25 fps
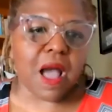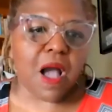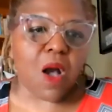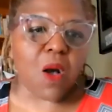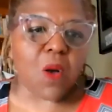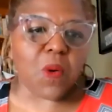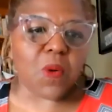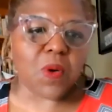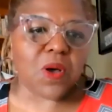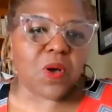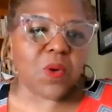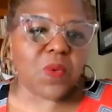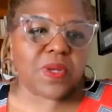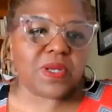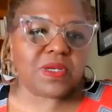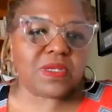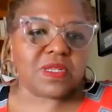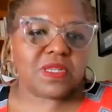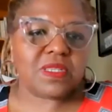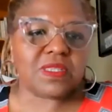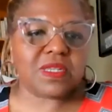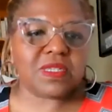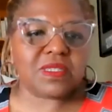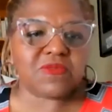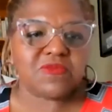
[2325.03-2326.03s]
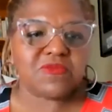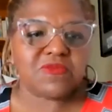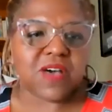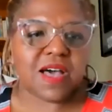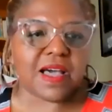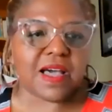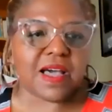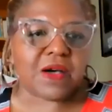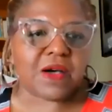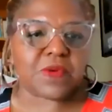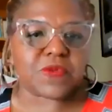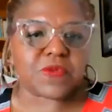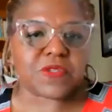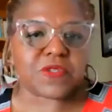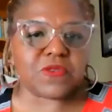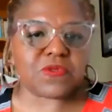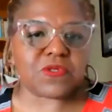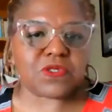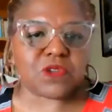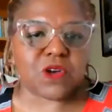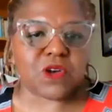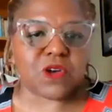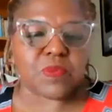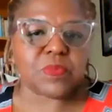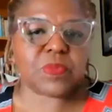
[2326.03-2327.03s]
I'll go into these files and
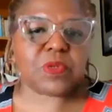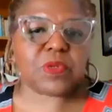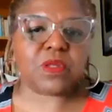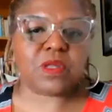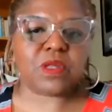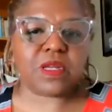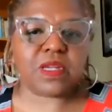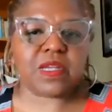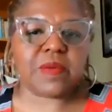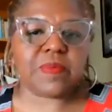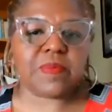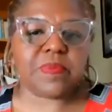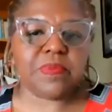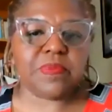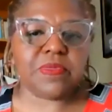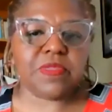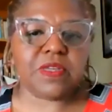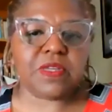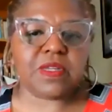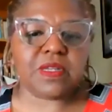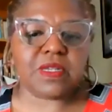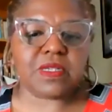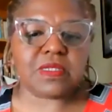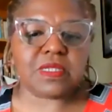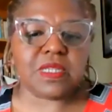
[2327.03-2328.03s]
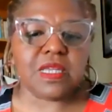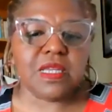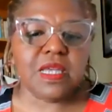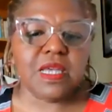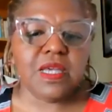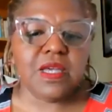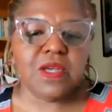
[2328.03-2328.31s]
start pulling up things.